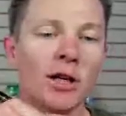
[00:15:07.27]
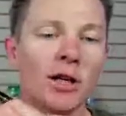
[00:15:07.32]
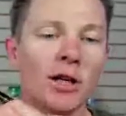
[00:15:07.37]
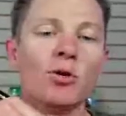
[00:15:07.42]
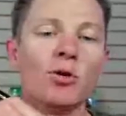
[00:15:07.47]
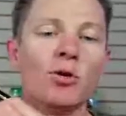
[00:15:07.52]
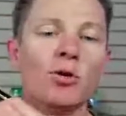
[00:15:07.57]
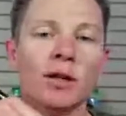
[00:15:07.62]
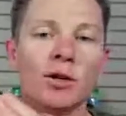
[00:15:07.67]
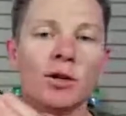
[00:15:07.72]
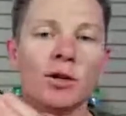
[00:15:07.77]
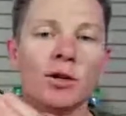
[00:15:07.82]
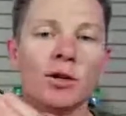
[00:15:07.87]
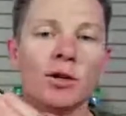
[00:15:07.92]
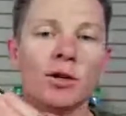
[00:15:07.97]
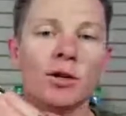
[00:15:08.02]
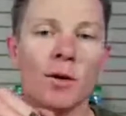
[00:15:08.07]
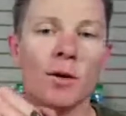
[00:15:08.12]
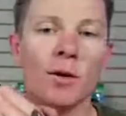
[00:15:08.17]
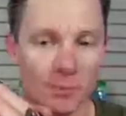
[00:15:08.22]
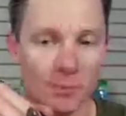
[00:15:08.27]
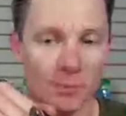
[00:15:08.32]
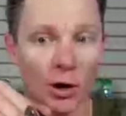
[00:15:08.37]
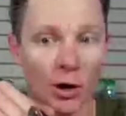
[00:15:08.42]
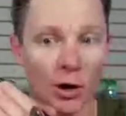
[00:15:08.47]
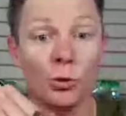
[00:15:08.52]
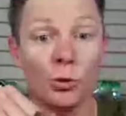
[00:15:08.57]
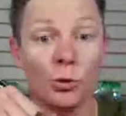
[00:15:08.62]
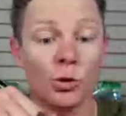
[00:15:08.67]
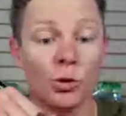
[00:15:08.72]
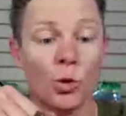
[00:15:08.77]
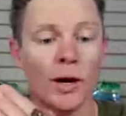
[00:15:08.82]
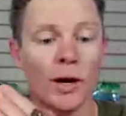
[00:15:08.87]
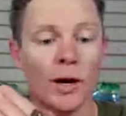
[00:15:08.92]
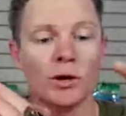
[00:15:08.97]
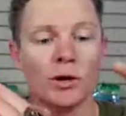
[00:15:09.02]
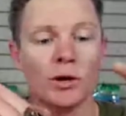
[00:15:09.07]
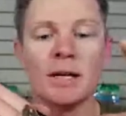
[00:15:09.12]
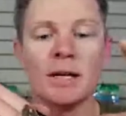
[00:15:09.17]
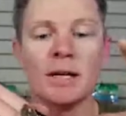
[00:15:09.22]
You could, real
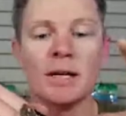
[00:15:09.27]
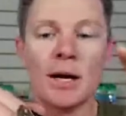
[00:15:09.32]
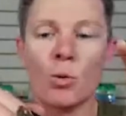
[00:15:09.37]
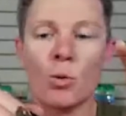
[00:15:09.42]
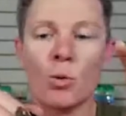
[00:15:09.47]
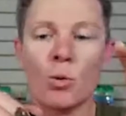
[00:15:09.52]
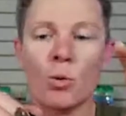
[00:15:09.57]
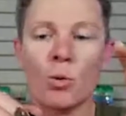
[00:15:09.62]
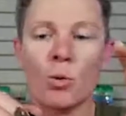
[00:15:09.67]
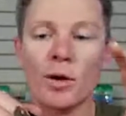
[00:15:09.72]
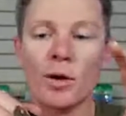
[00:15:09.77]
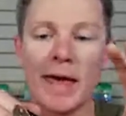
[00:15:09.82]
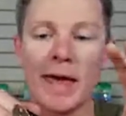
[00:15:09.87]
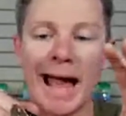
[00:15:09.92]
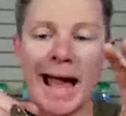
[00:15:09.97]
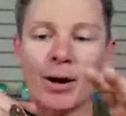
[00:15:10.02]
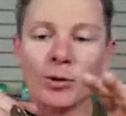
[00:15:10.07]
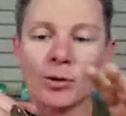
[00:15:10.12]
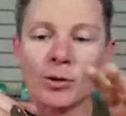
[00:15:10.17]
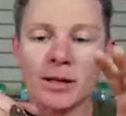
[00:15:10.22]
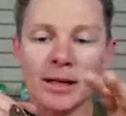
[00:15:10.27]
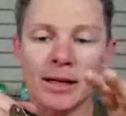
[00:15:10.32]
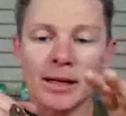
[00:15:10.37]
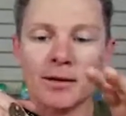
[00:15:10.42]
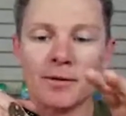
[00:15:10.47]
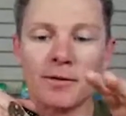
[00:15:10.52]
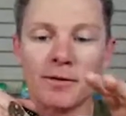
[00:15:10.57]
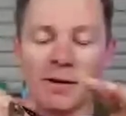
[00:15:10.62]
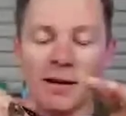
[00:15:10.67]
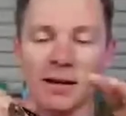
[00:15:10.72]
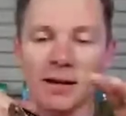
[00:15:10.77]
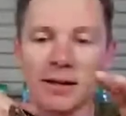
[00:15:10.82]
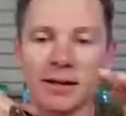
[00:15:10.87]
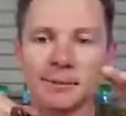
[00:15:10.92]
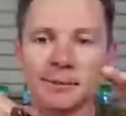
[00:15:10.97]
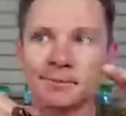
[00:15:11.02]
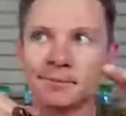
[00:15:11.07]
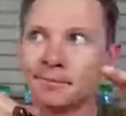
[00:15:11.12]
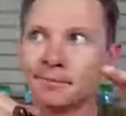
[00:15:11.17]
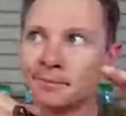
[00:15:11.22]
quicker without it
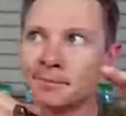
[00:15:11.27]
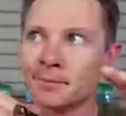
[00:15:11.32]
feeling